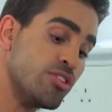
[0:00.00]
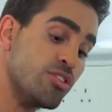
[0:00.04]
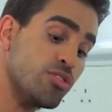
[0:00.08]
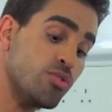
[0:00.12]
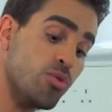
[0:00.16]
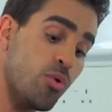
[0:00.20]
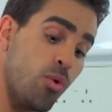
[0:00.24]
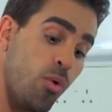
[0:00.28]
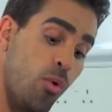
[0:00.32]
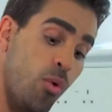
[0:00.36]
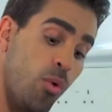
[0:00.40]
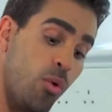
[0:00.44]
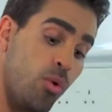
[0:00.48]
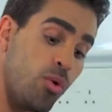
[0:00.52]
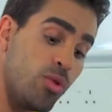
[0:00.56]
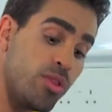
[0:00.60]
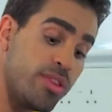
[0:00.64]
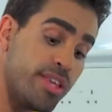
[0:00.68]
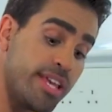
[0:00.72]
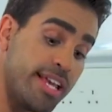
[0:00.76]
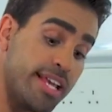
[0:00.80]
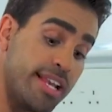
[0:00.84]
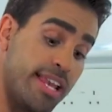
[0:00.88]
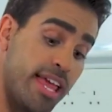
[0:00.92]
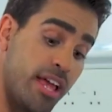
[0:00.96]
us all
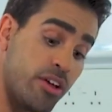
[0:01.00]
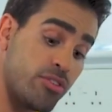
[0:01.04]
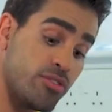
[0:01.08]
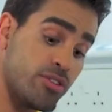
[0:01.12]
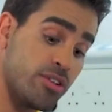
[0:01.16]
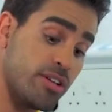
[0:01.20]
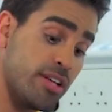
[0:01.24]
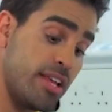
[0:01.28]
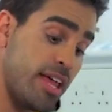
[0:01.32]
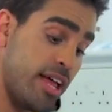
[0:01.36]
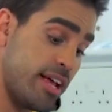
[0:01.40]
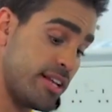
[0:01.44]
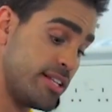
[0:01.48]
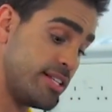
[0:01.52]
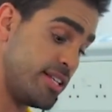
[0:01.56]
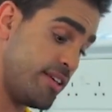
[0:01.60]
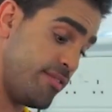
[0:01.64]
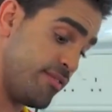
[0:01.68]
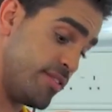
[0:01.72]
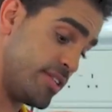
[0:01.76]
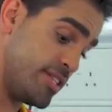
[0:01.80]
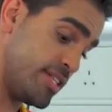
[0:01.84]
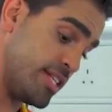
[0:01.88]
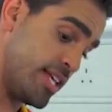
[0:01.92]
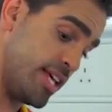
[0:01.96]
the electrical
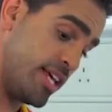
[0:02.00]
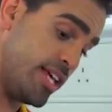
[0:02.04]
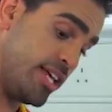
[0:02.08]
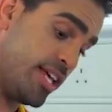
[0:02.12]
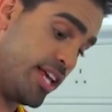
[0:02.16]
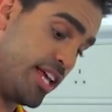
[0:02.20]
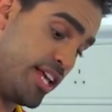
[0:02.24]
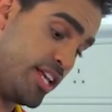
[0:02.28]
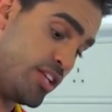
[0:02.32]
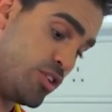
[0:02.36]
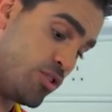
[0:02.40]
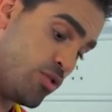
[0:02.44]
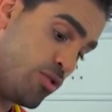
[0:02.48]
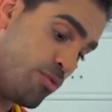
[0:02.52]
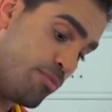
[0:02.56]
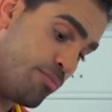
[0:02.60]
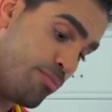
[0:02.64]
activity in your